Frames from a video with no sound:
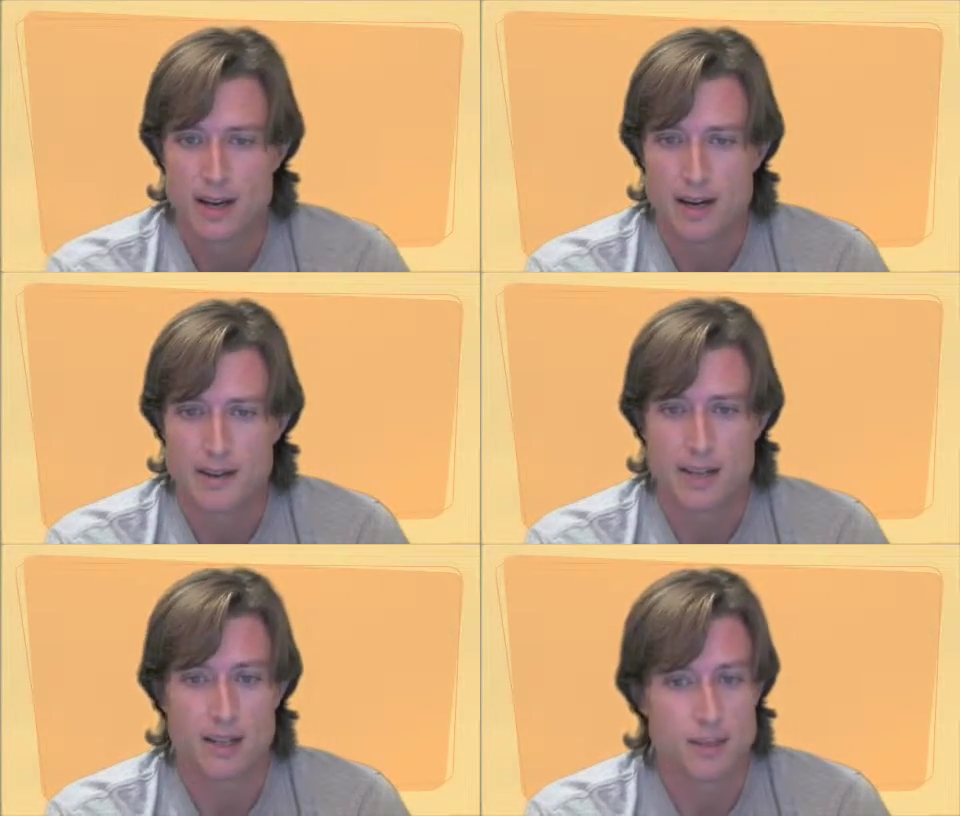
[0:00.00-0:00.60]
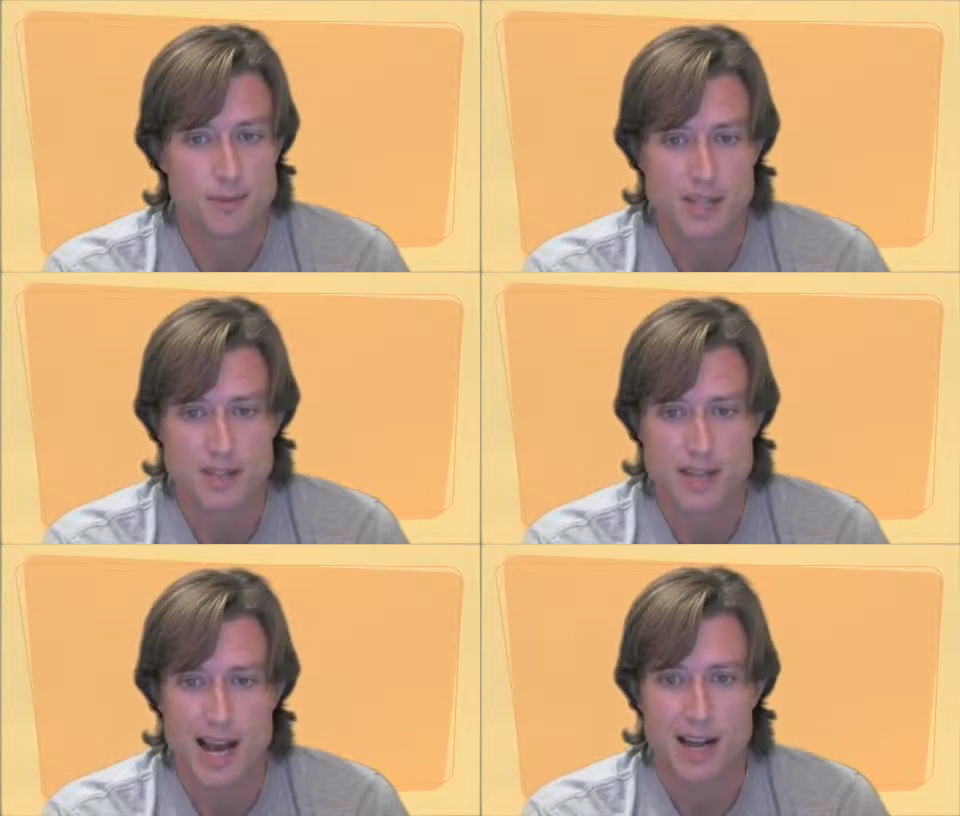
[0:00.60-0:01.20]
that it
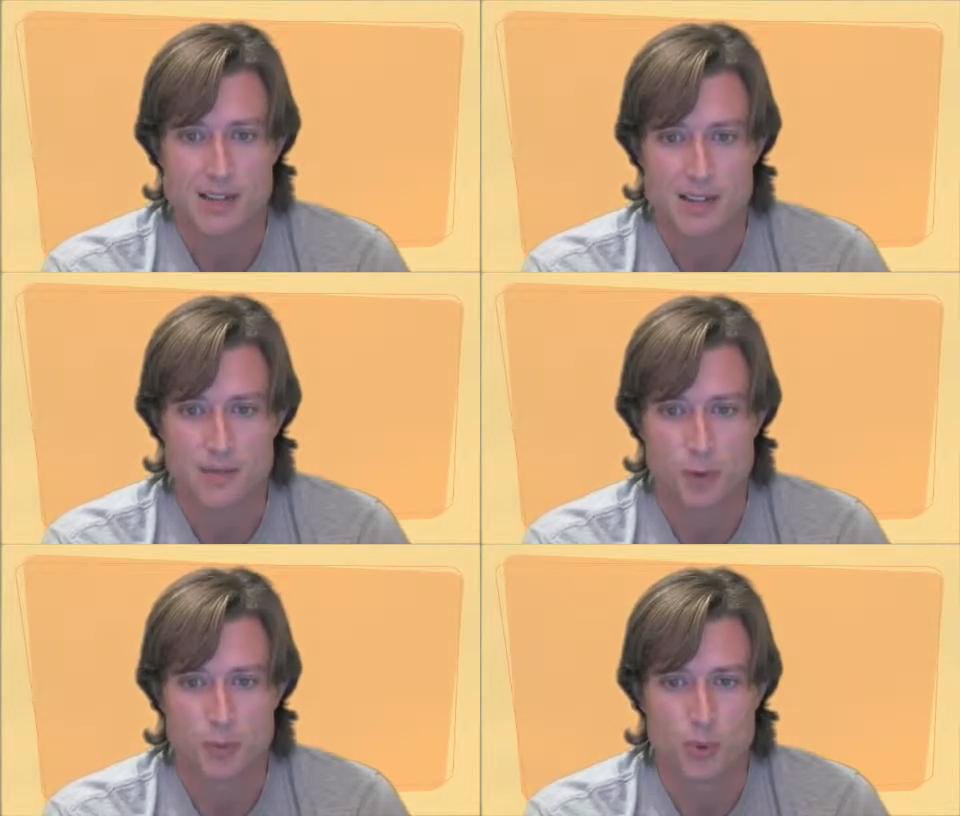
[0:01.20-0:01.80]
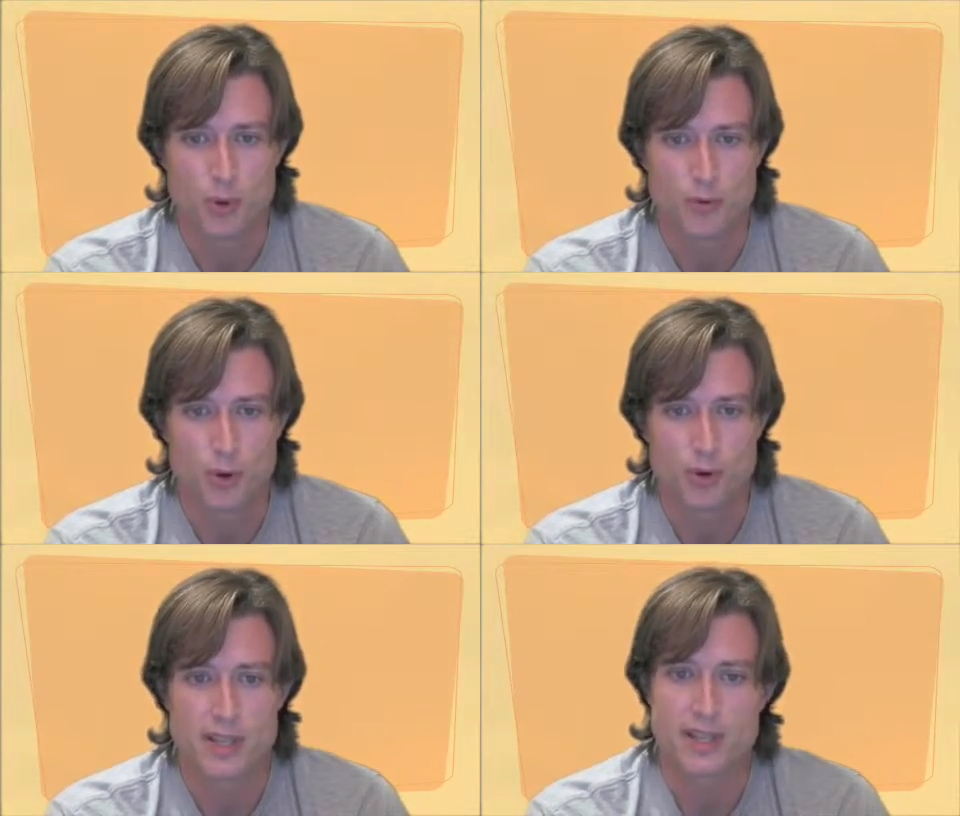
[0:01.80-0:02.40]
limits access for poor
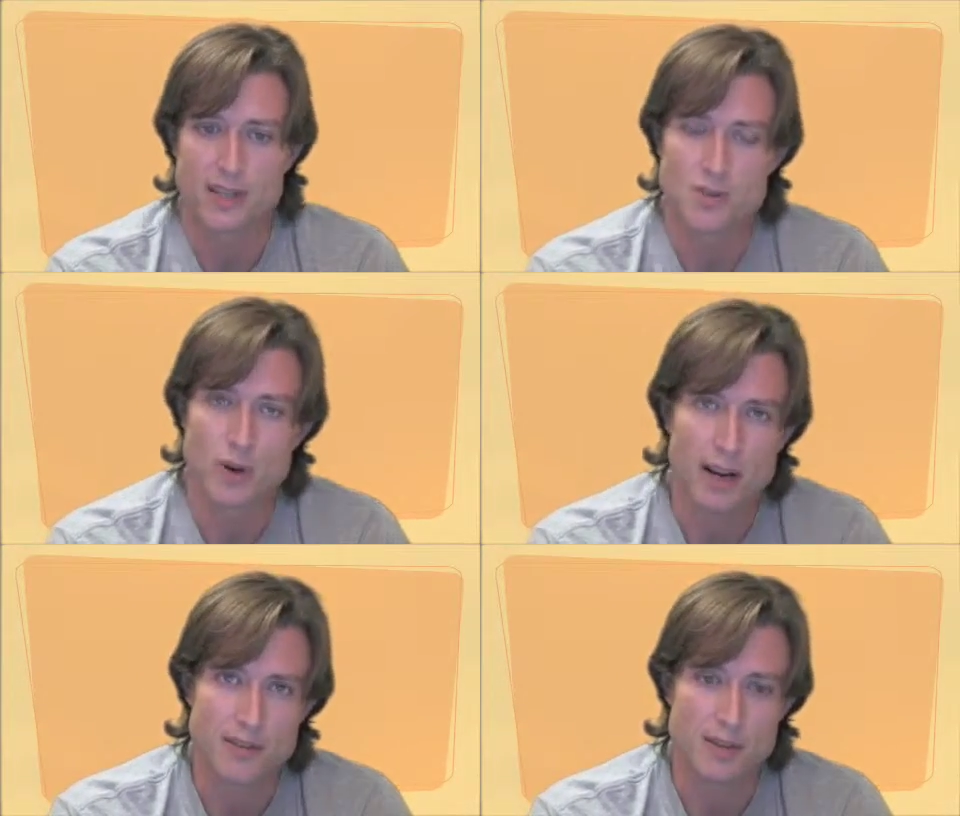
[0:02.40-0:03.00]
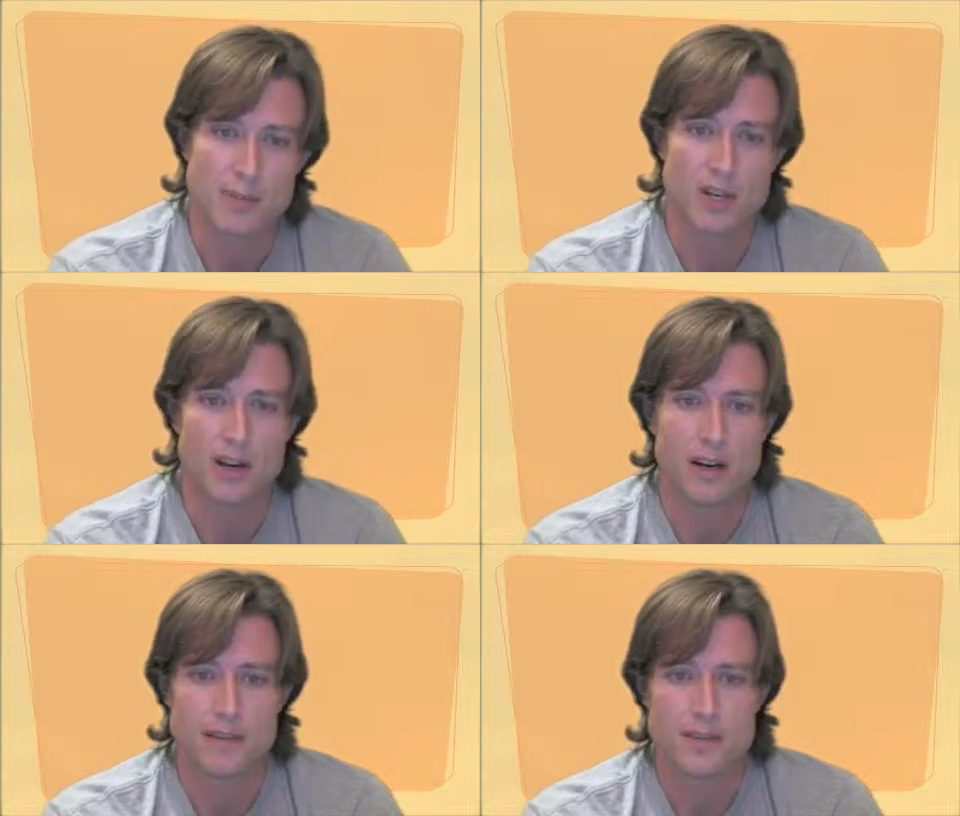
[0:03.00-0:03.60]
folk, and that it drives up
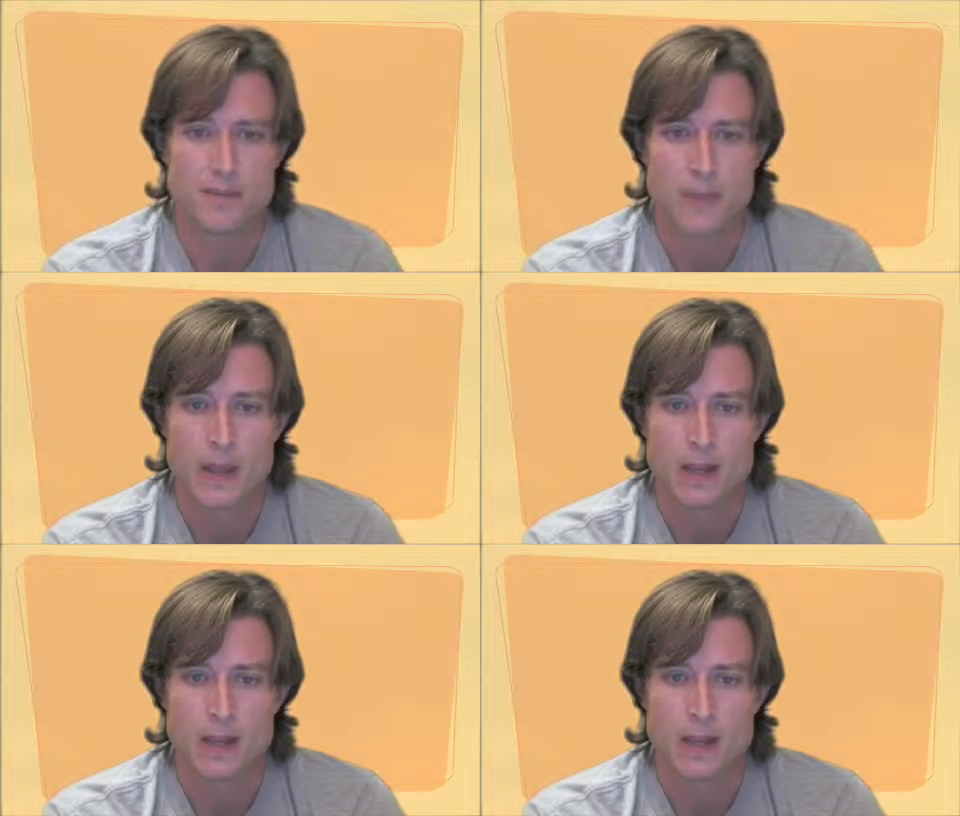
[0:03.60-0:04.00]
costs.